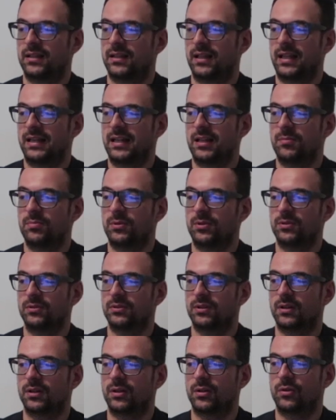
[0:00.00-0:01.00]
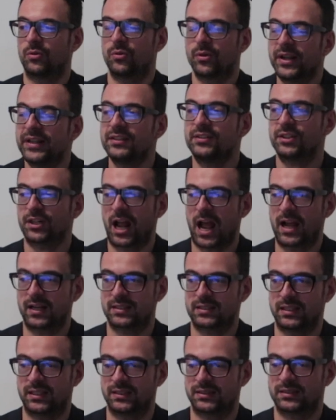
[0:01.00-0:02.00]
enable greater
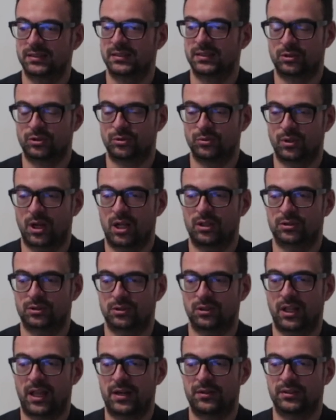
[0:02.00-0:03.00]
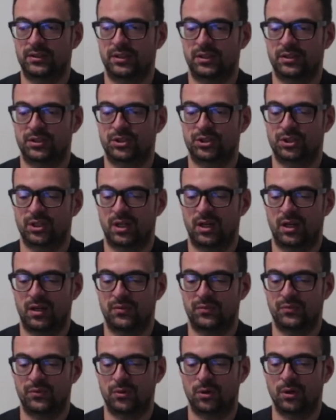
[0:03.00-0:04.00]
access to cultural heritage
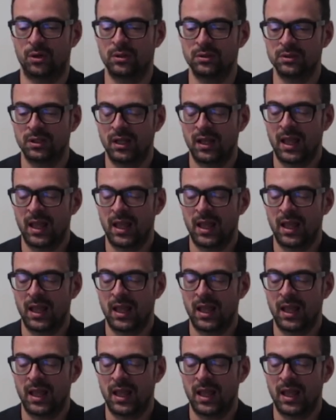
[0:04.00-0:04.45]
for all.